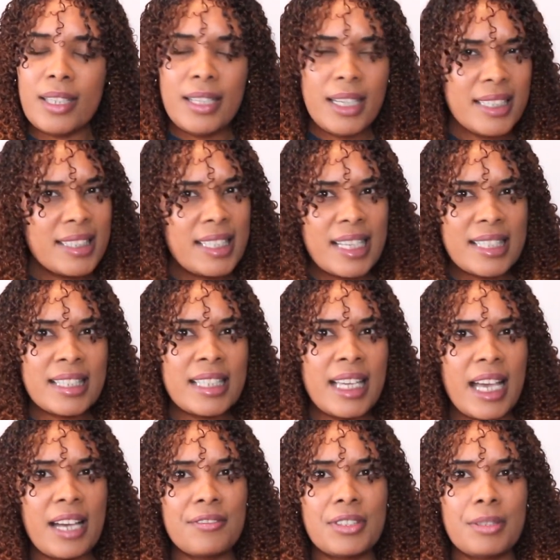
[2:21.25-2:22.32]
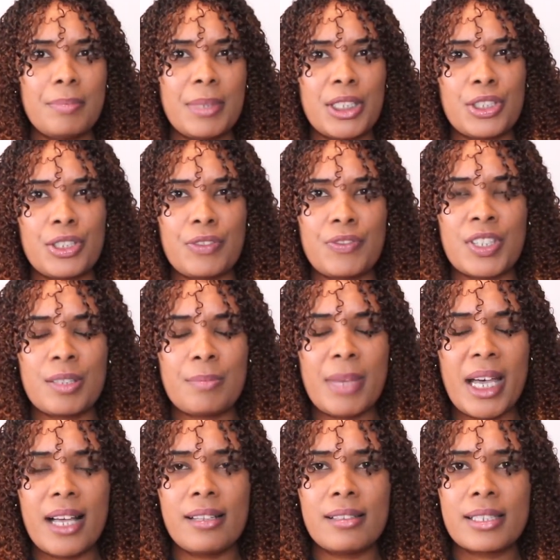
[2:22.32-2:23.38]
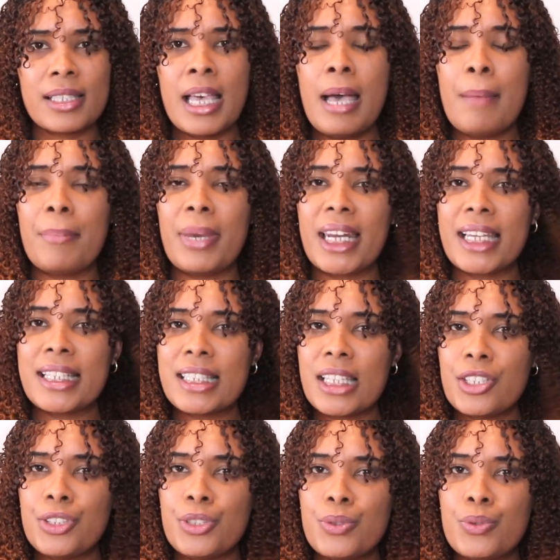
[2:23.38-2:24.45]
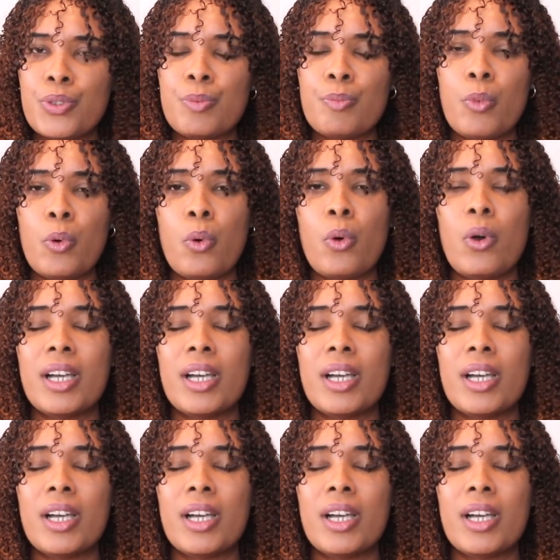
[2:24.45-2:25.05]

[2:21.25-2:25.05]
It doesn't have the best of smells, but I did use more.